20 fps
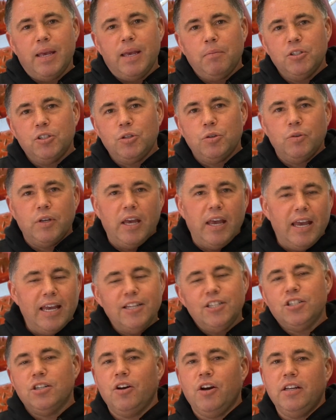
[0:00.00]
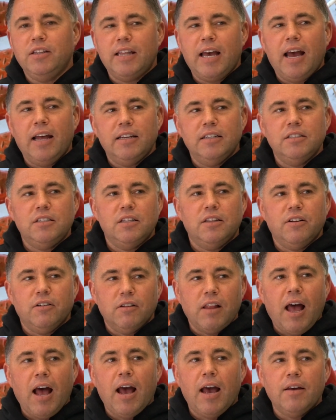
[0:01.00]
and be able to integrate that into
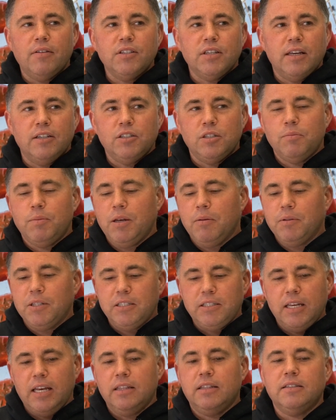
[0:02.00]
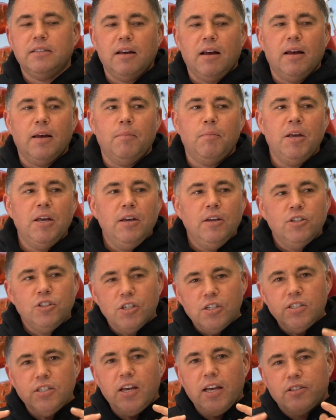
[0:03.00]
their lives and to be able to take the time
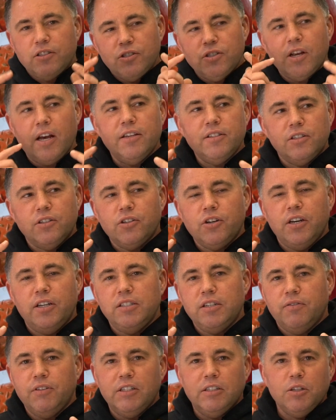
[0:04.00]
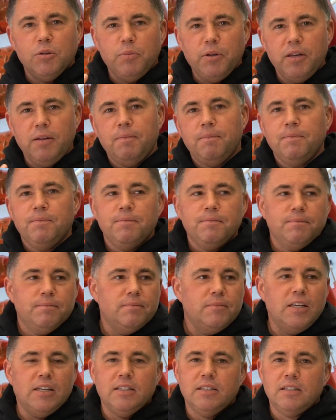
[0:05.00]
just to exercise their creativity a little bit,
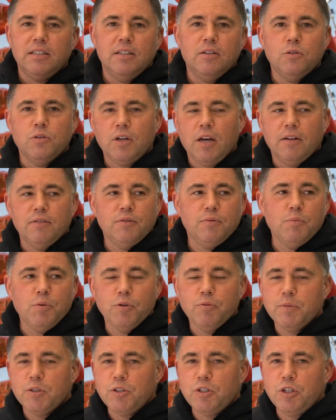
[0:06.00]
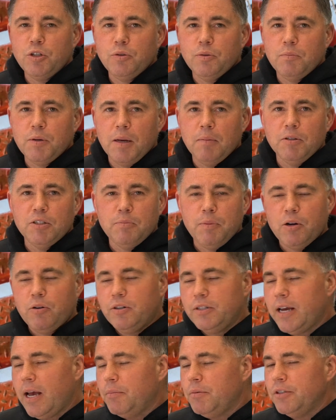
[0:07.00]
they could see those kinds of improvements too and be able to
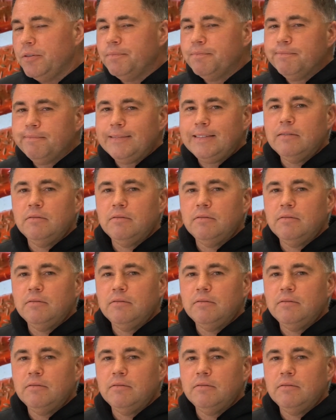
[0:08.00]
better adapt.